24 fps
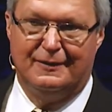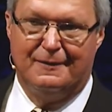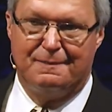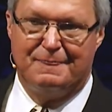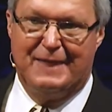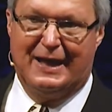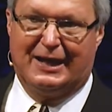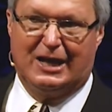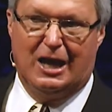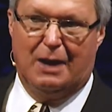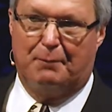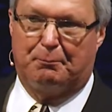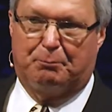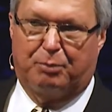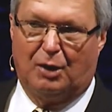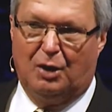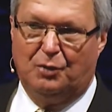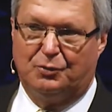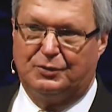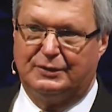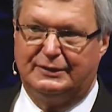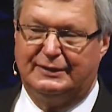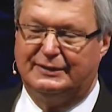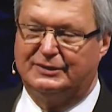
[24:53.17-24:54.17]
that got
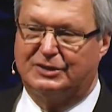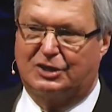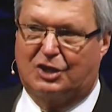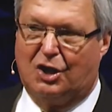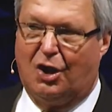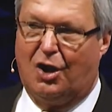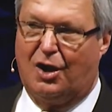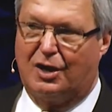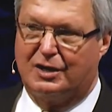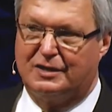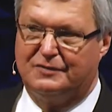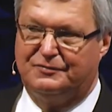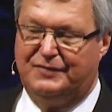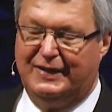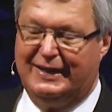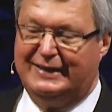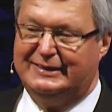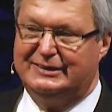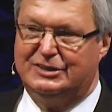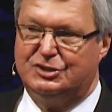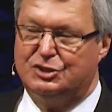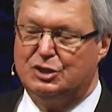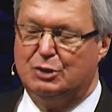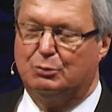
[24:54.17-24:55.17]
broken in the Garden of
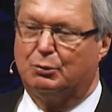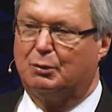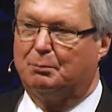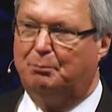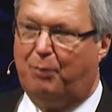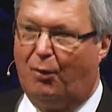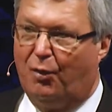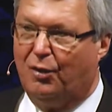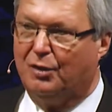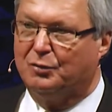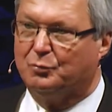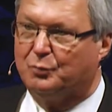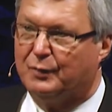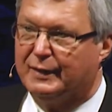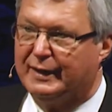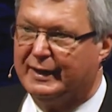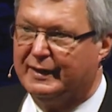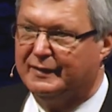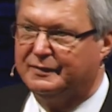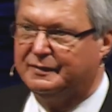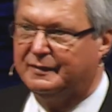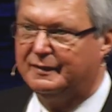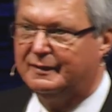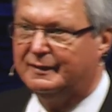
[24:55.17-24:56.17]
Eden and you were born
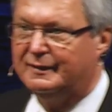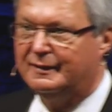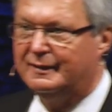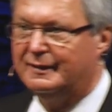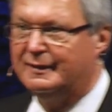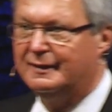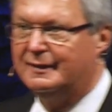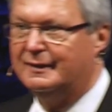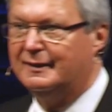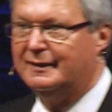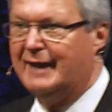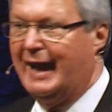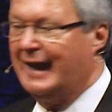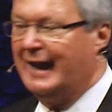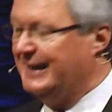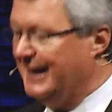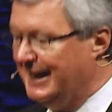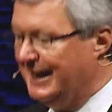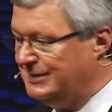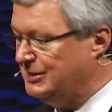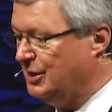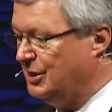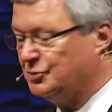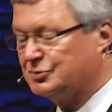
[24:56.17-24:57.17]
with, and
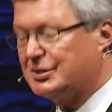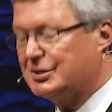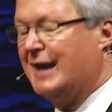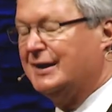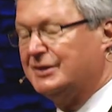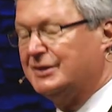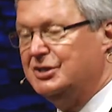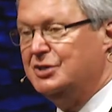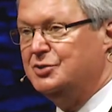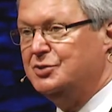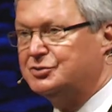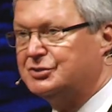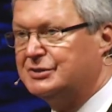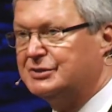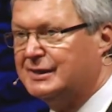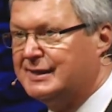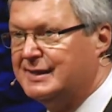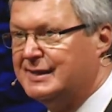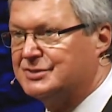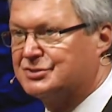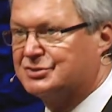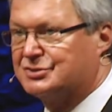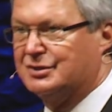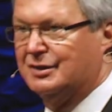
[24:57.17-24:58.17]
he knows how to use it
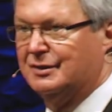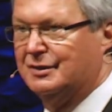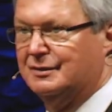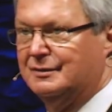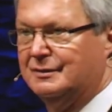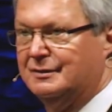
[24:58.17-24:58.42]
against you.